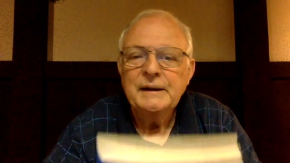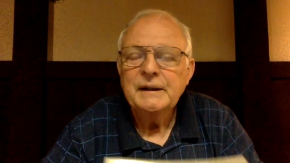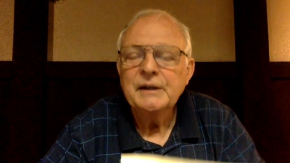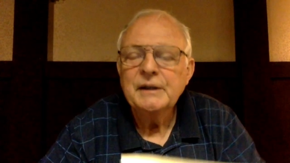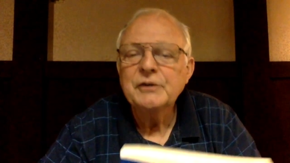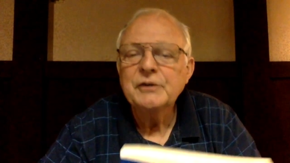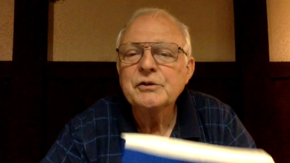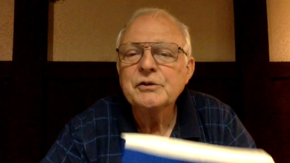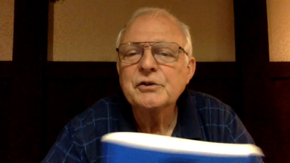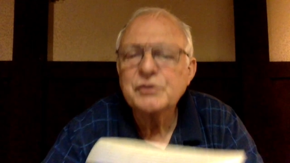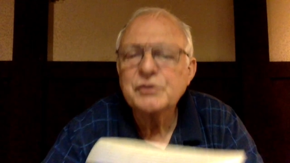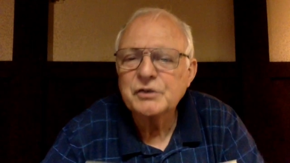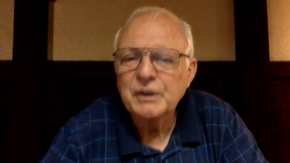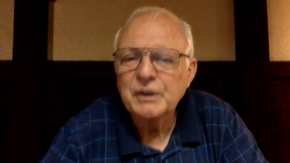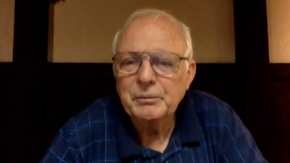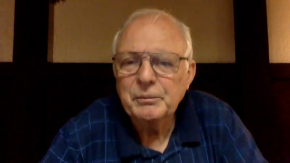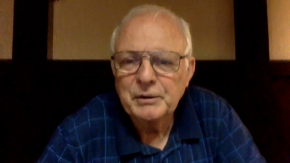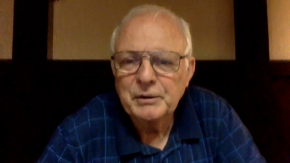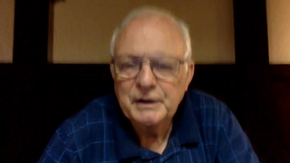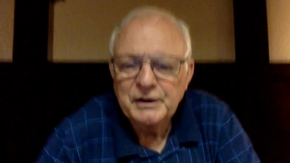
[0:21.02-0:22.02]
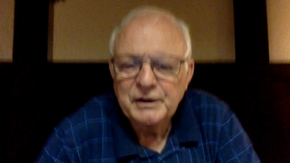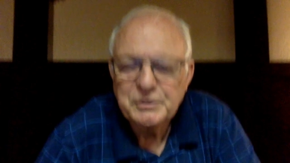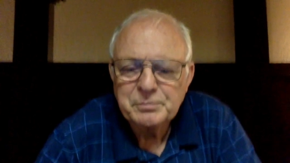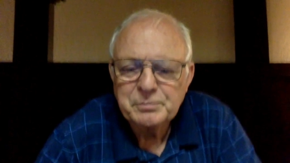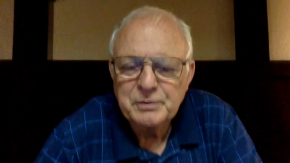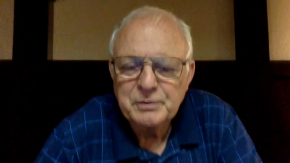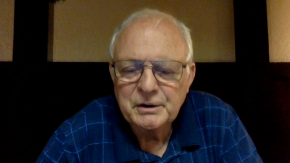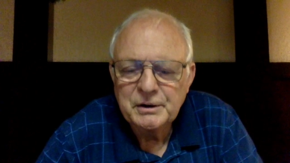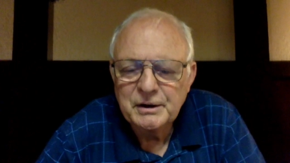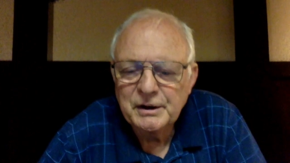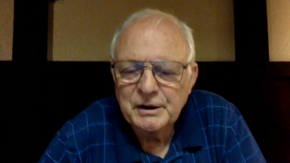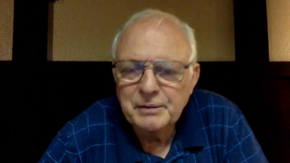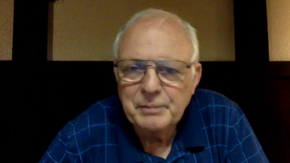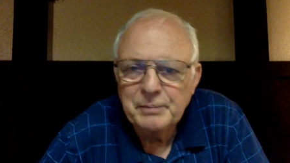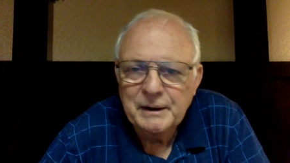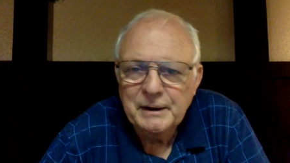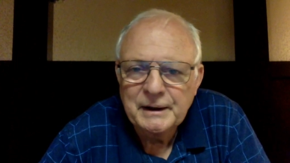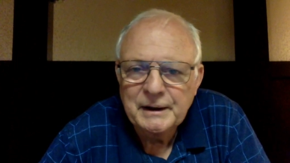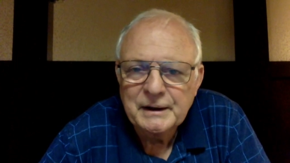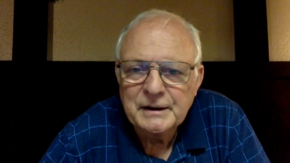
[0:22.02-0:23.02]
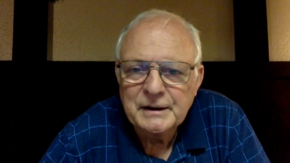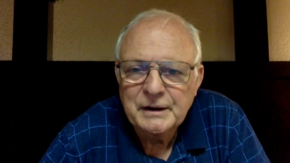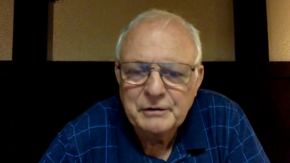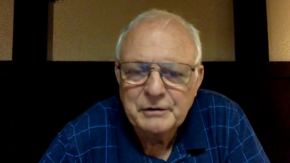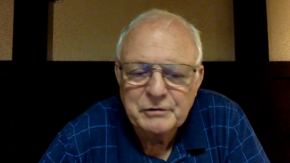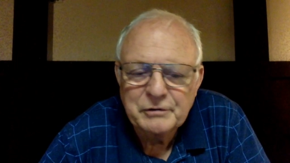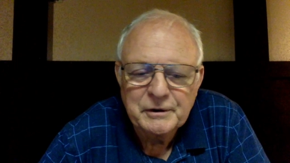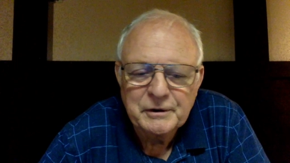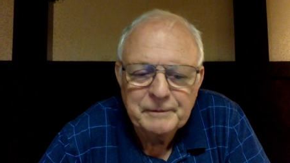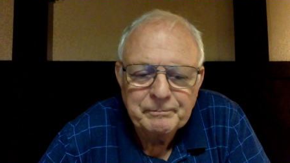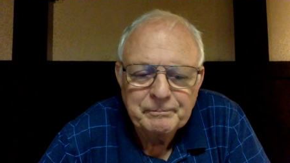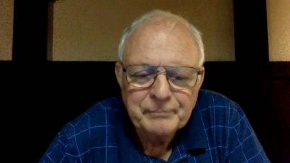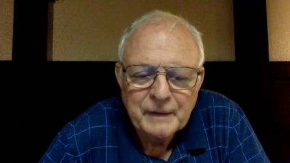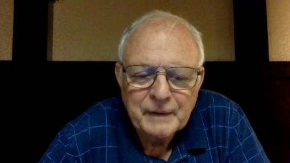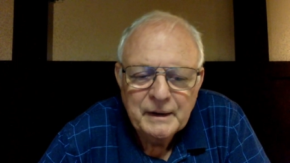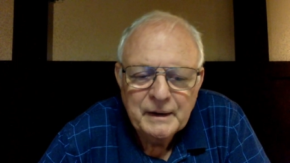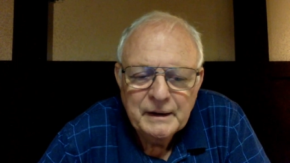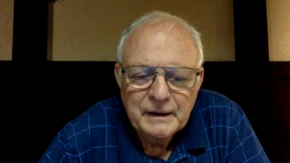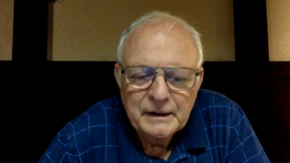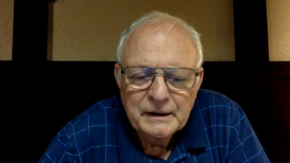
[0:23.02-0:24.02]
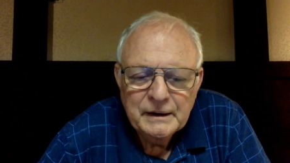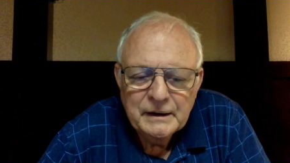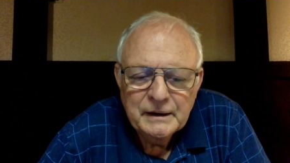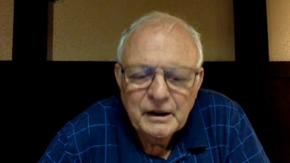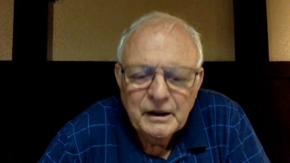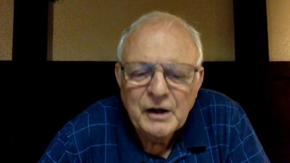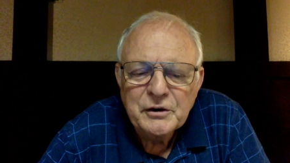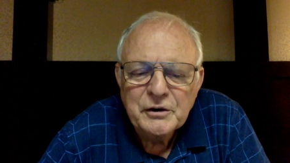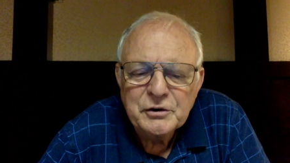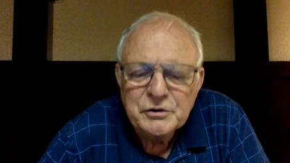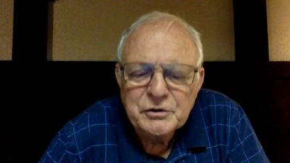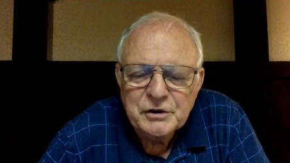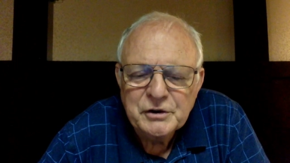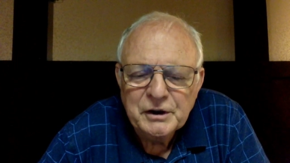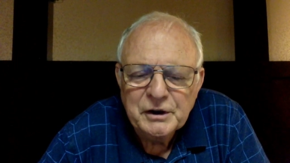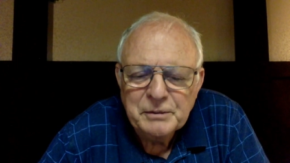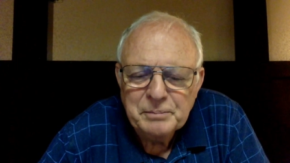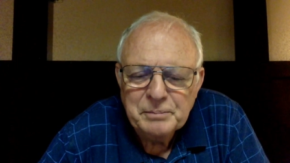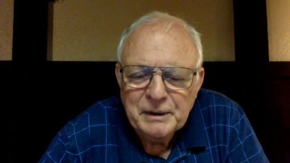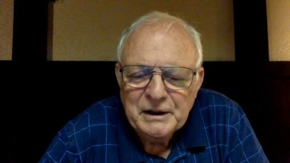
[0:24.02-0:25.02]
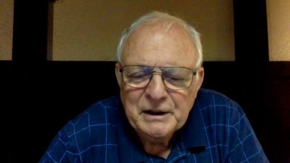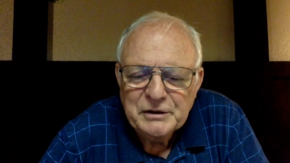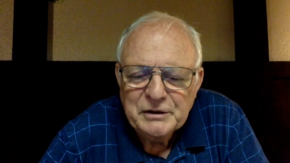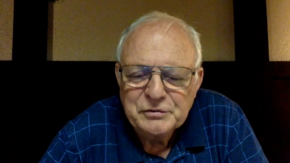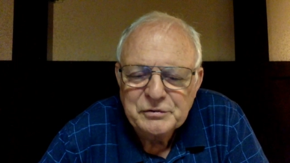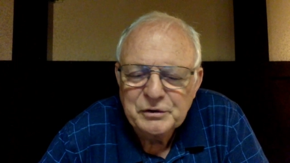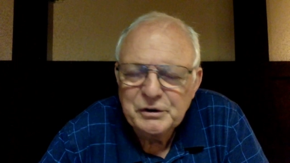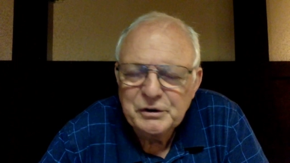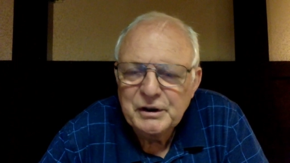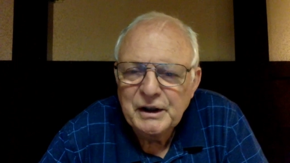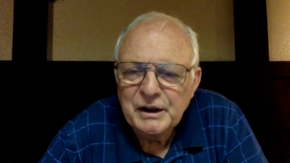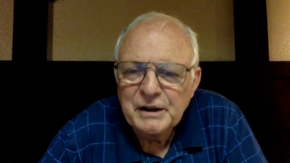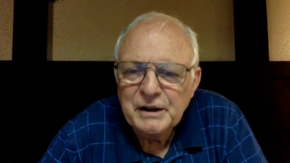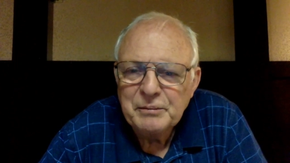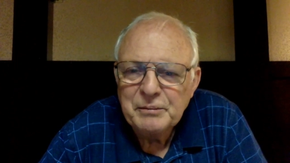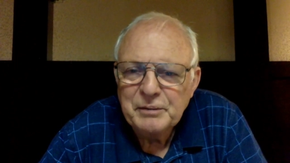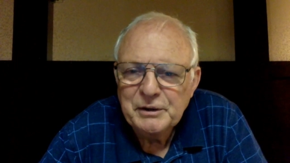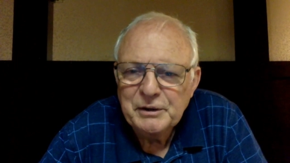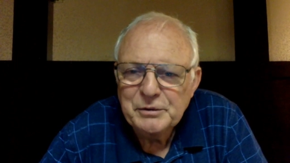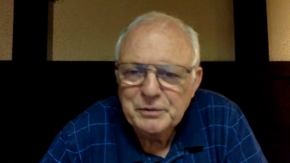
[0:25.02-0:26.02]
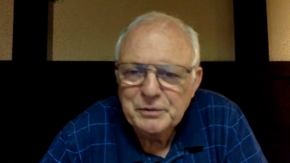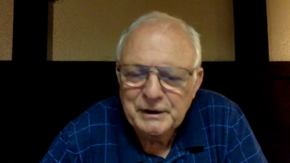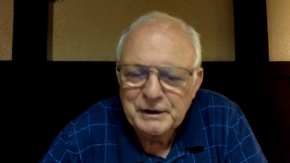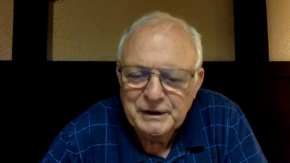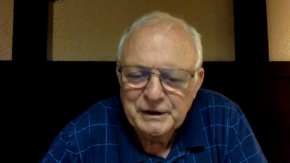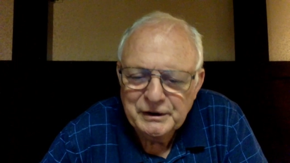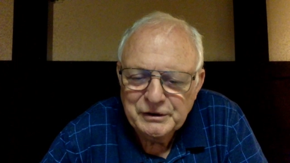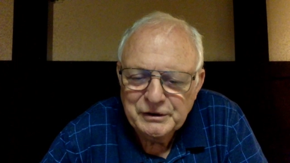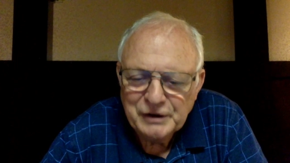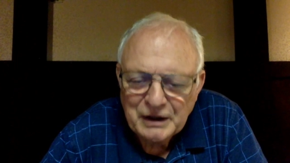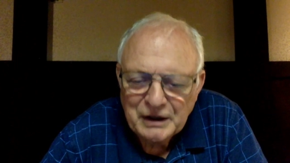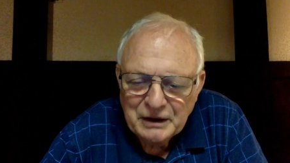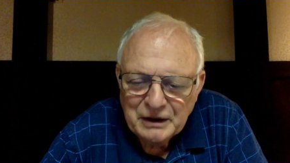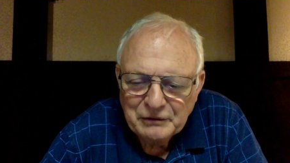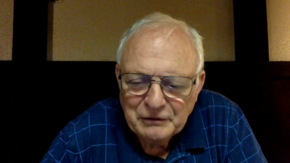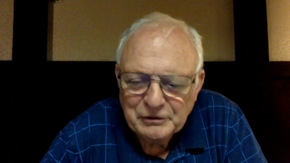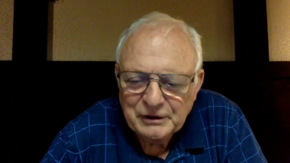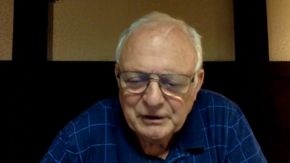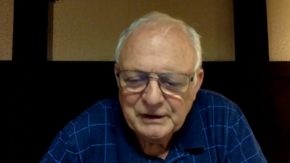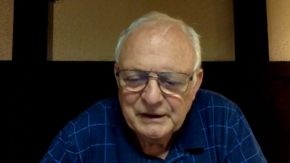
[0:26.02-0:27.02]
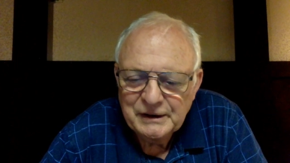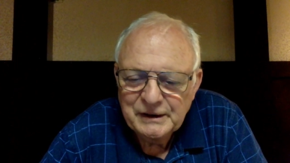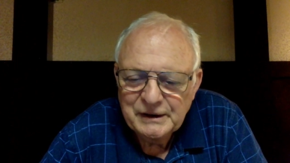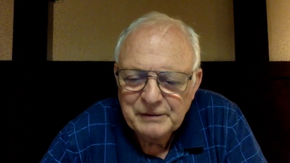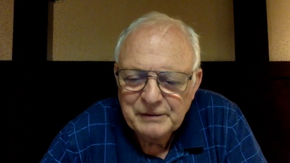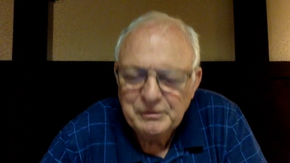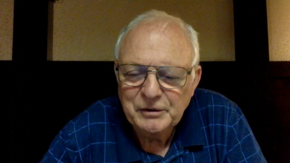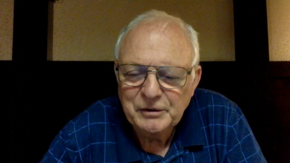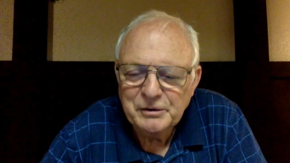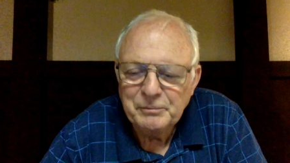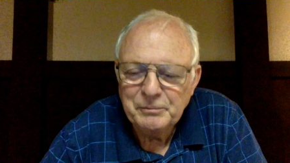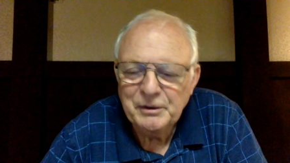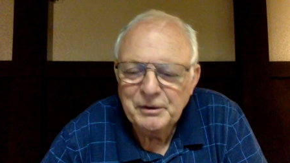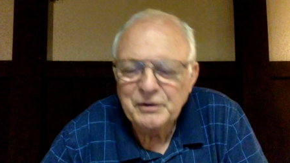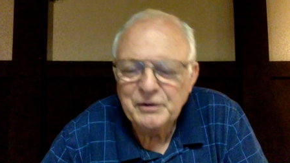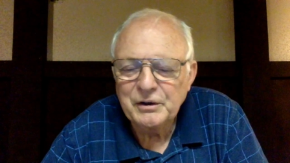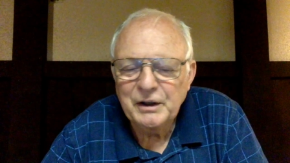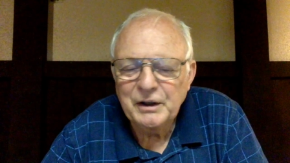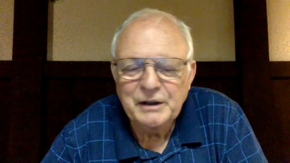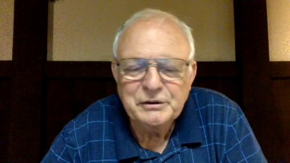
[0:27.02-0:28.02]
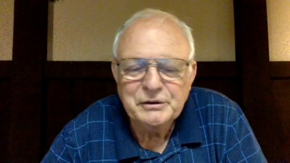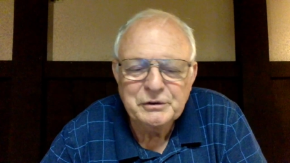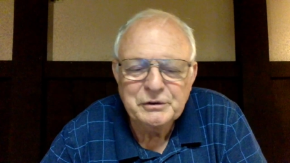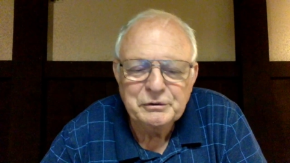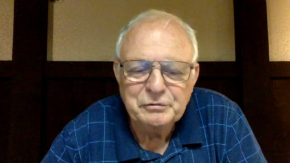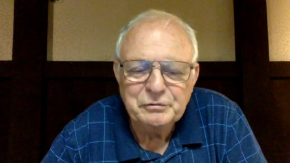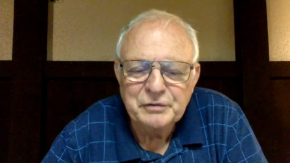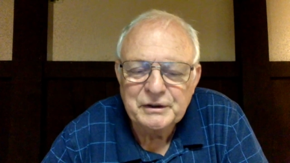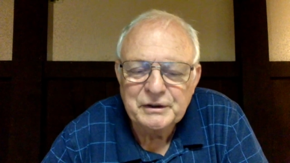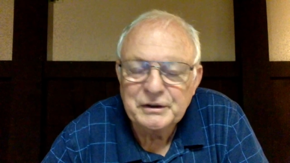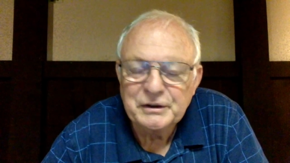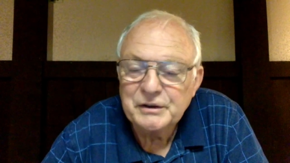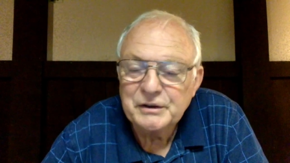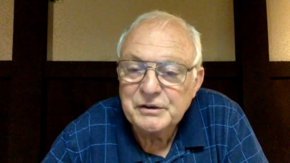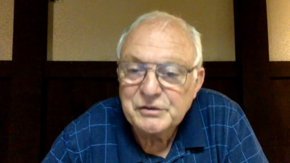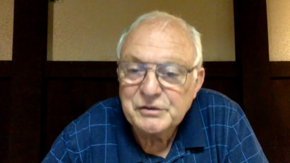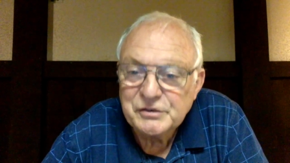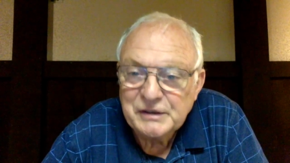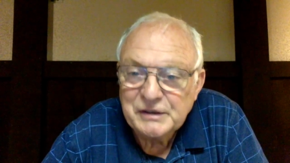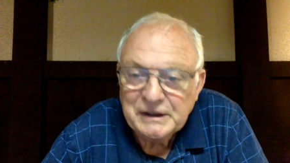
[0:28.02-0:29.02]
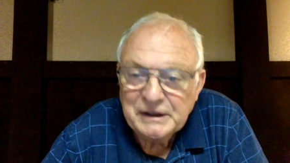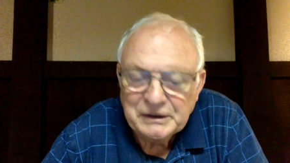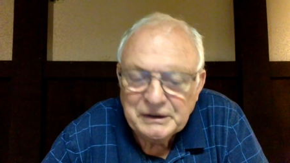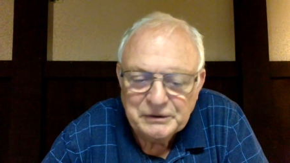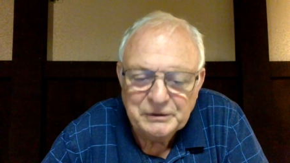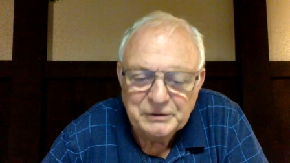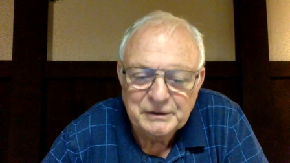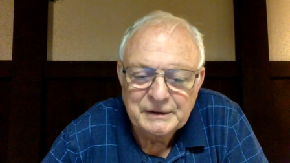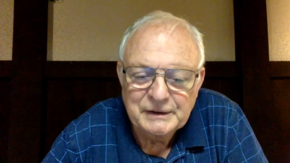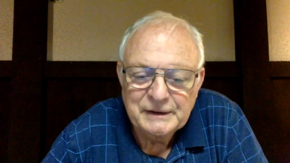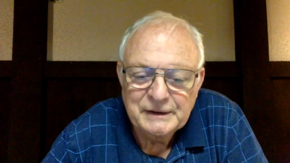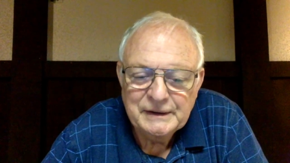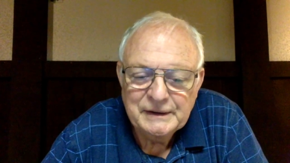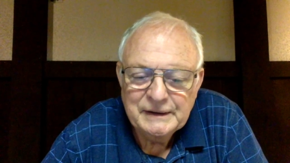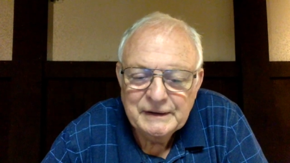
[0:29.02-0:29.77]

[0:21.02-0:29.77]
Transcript: Here's a summary as printed on the back cover. Author John Passfield contemplates writing a novel about the mythological figure Cassandra.